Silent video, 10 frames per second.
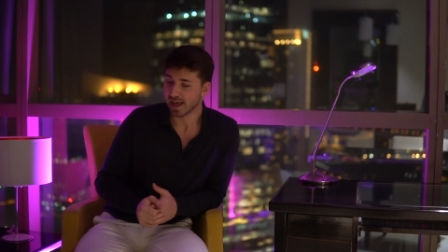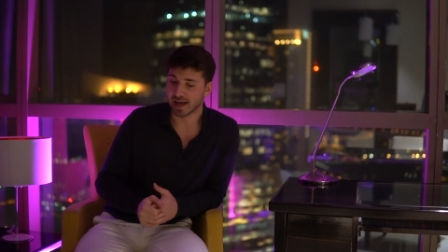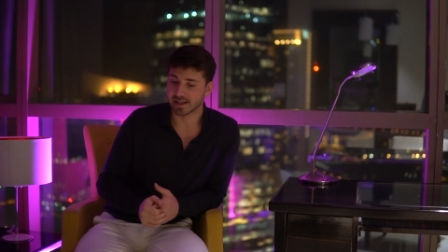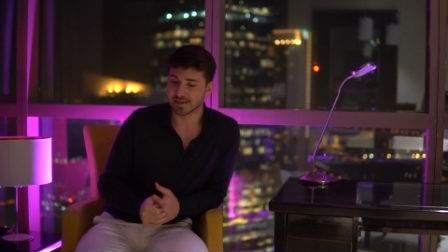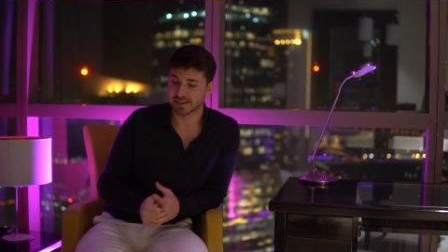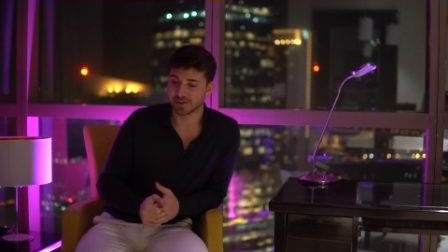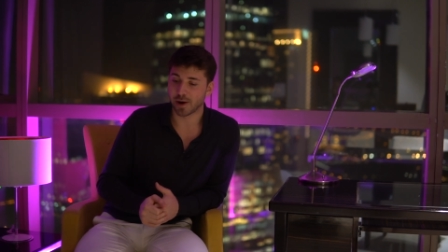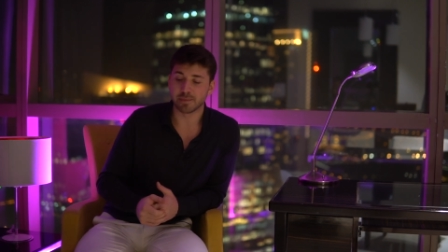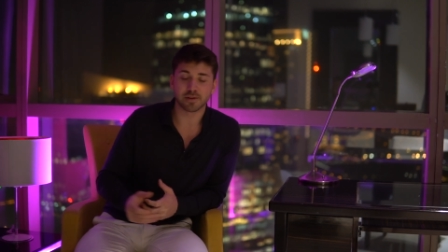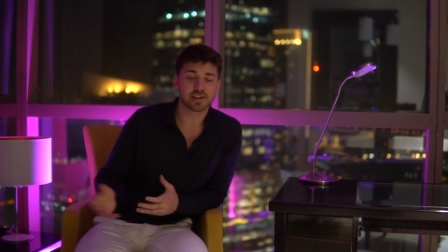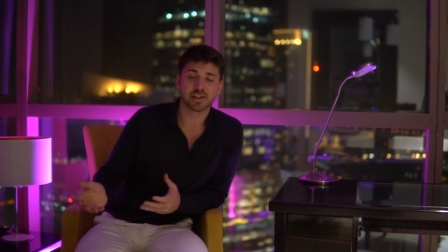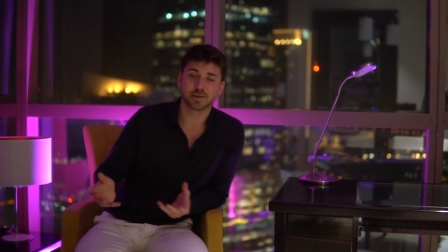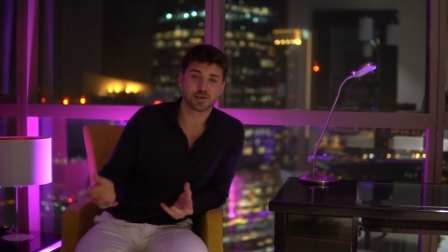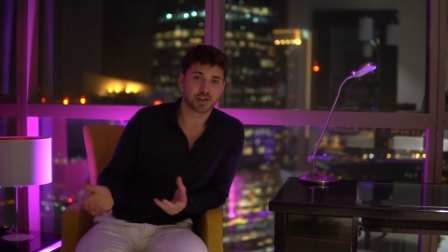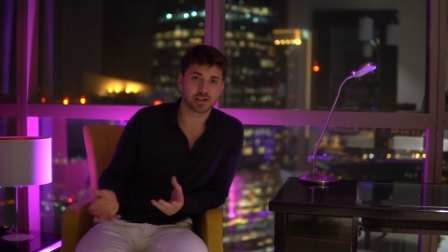And, you know, I'm not here
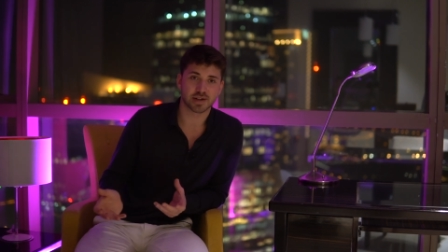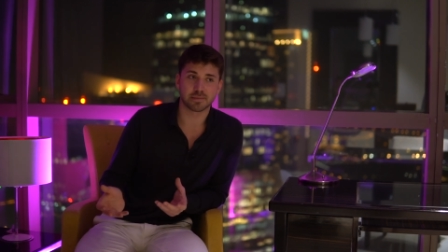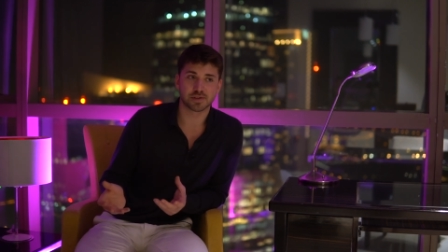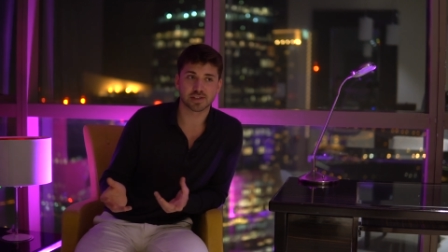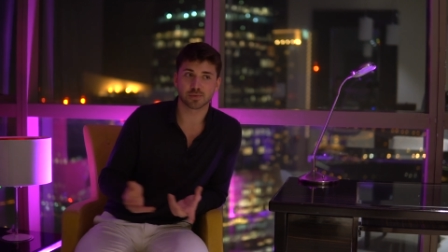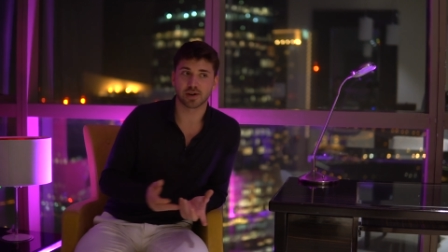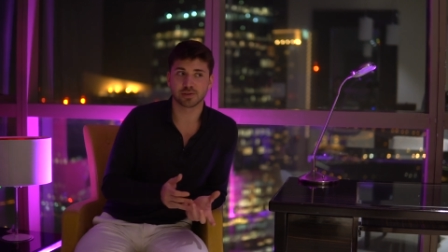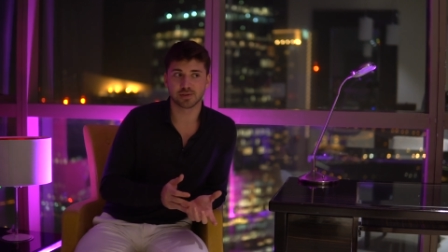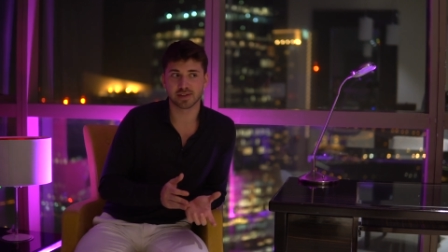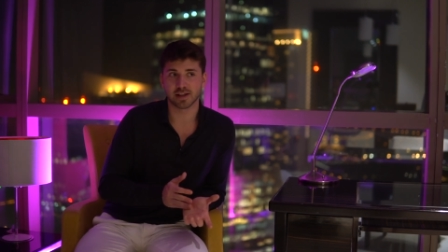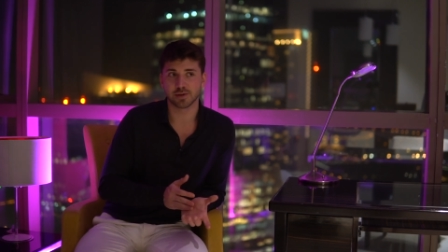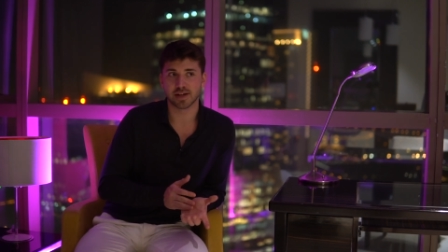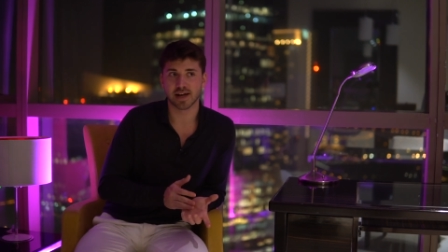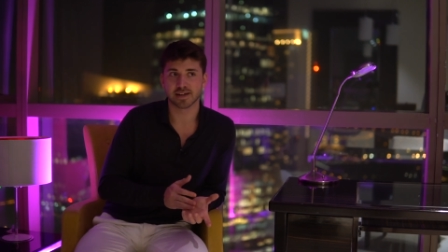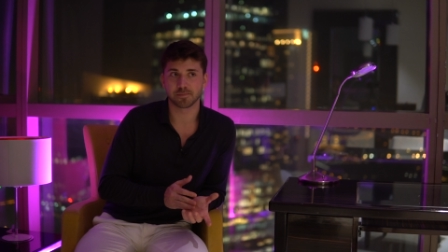to judge, I'm just trying to tell you
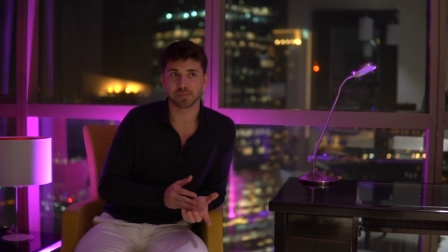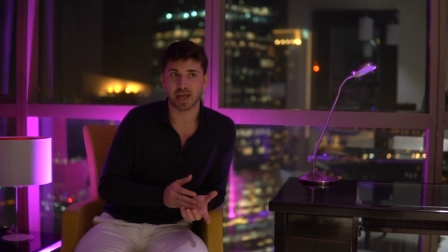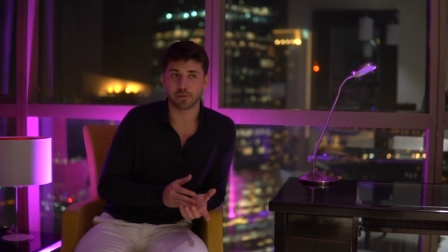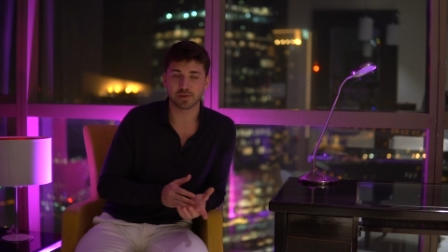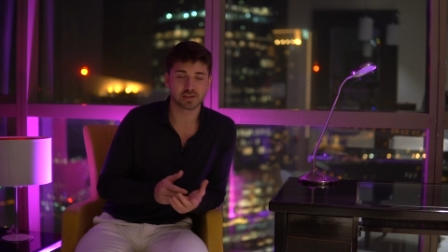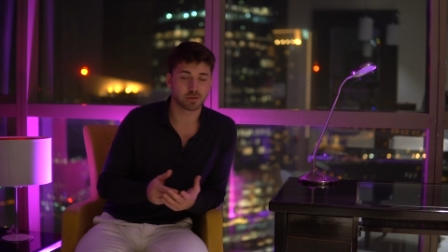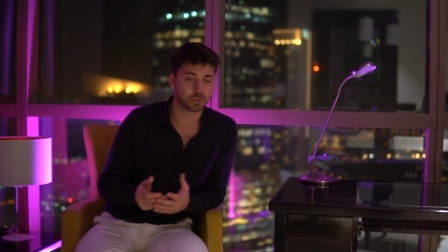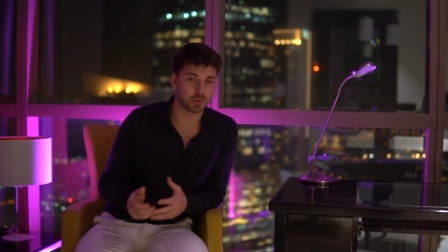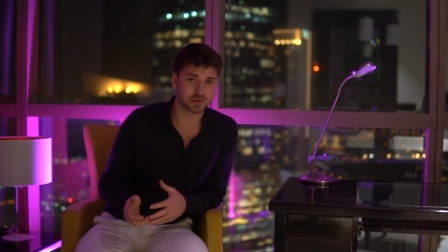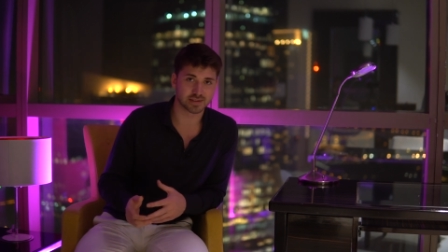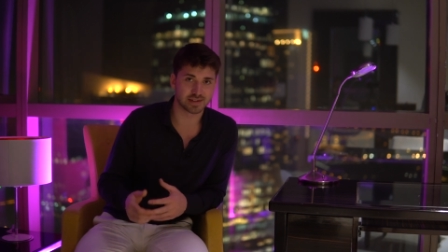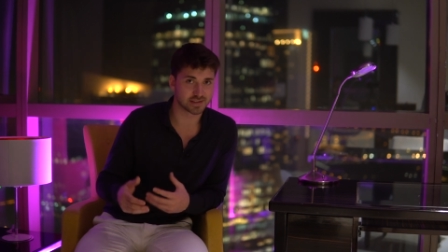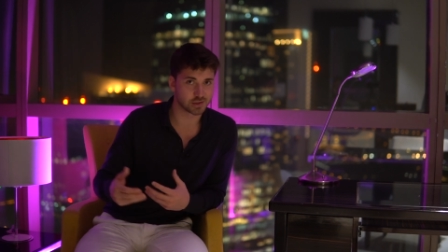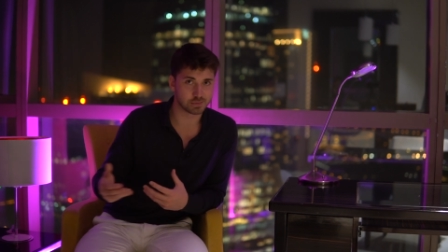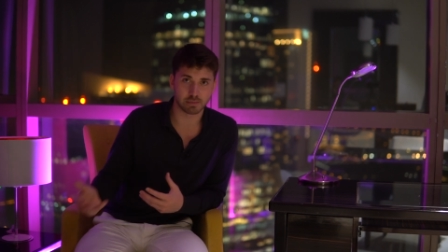that every single person
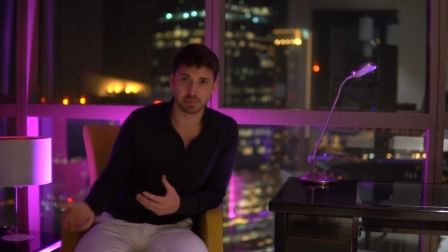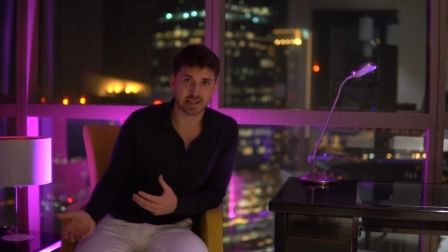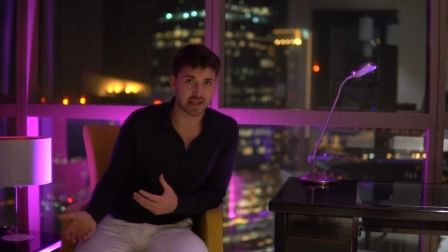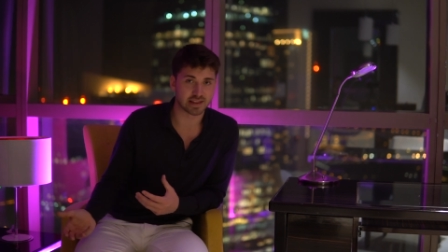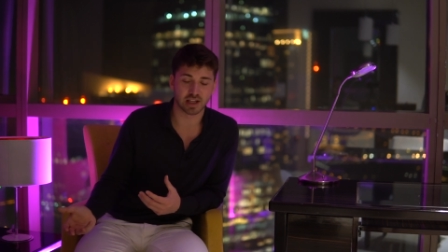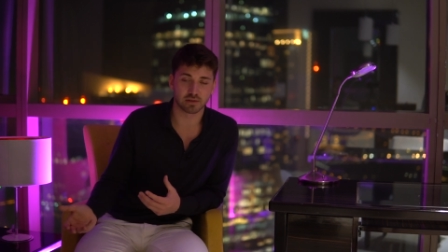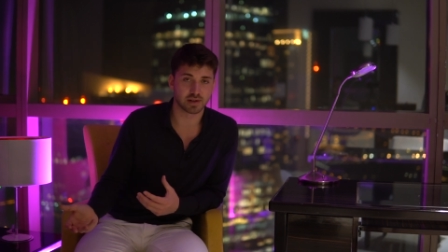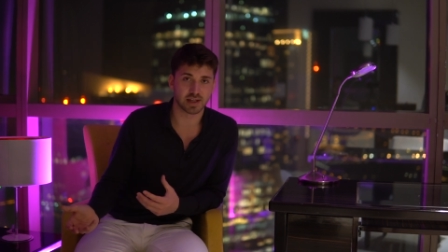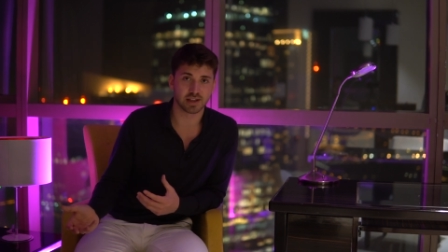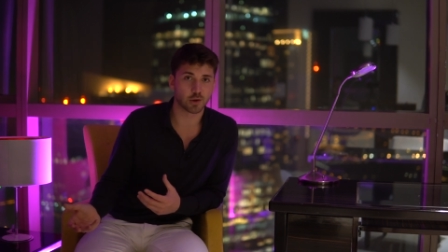is a human being at the end of the day.